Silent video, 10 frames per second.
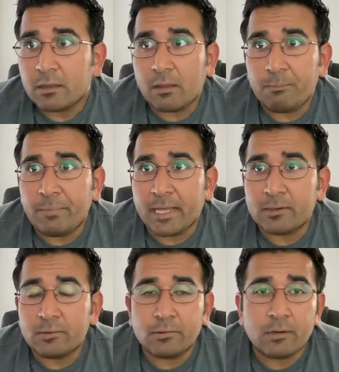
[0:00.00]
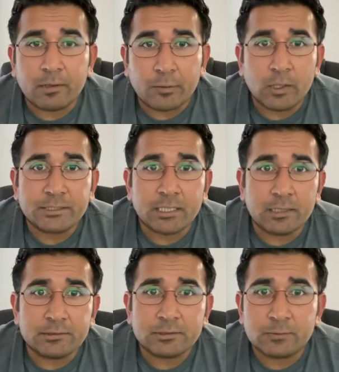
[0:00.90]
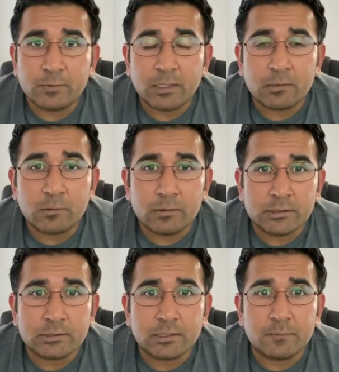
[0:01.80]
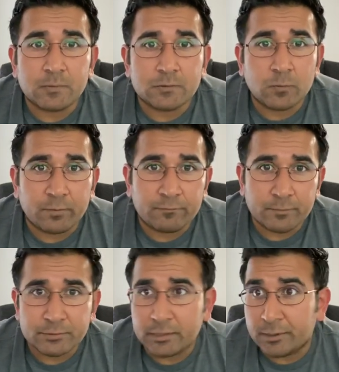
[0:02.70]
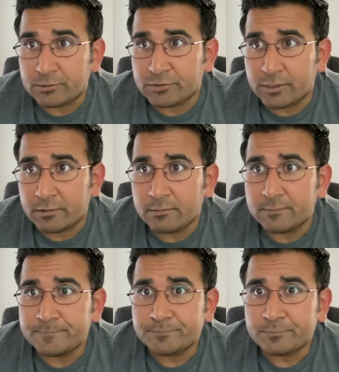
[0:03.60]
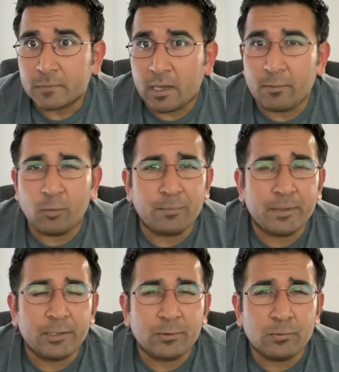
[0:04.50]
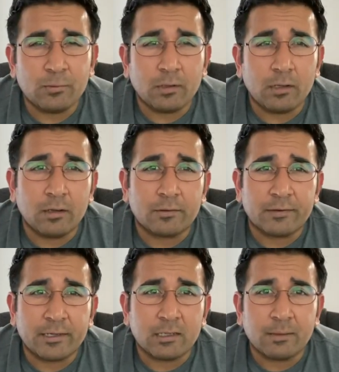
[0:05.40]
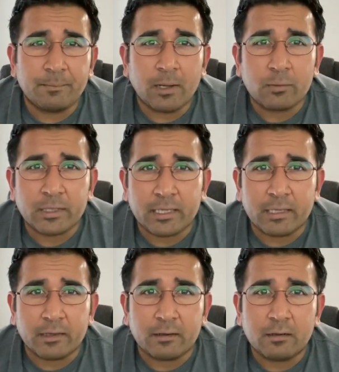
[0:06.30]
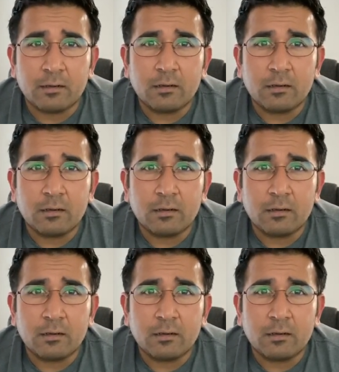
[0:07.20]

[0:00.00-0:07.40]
Bangalore and Royal Challengers Virat Kohli's team is going from strength to strength. I won't be too critical about KKR.